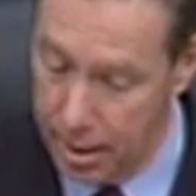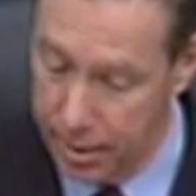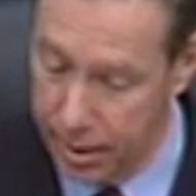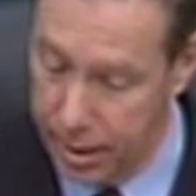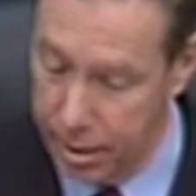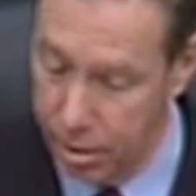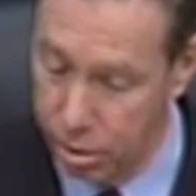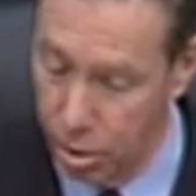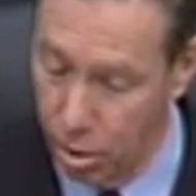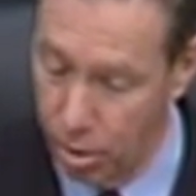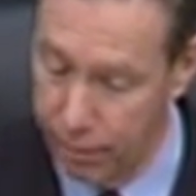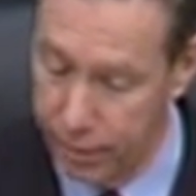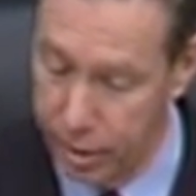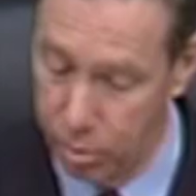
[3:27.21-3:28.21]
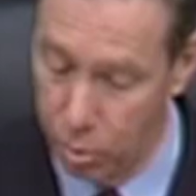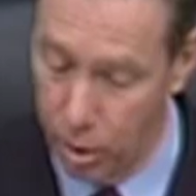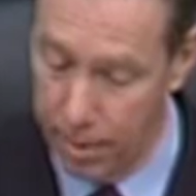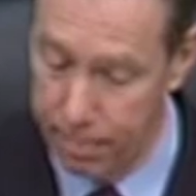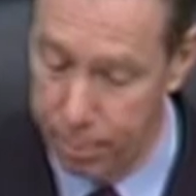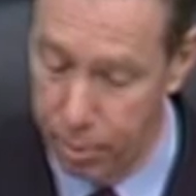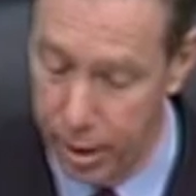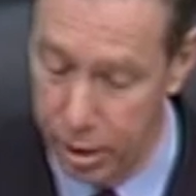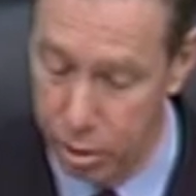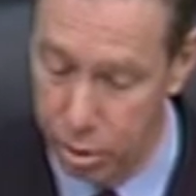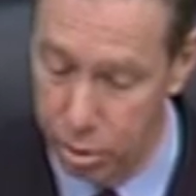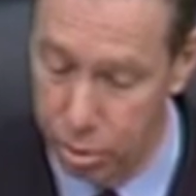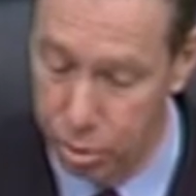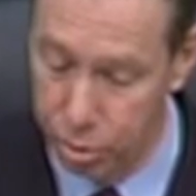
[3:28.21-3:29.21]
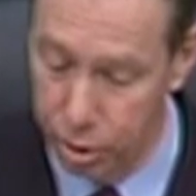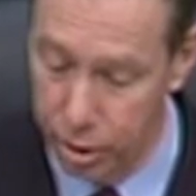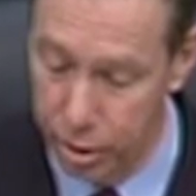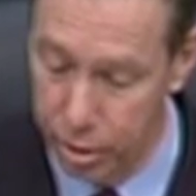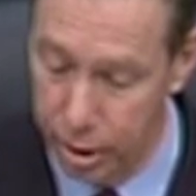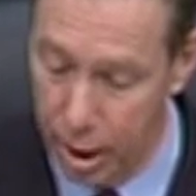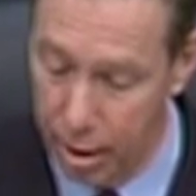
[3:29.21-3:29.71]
The keystone of a $1.2 trillion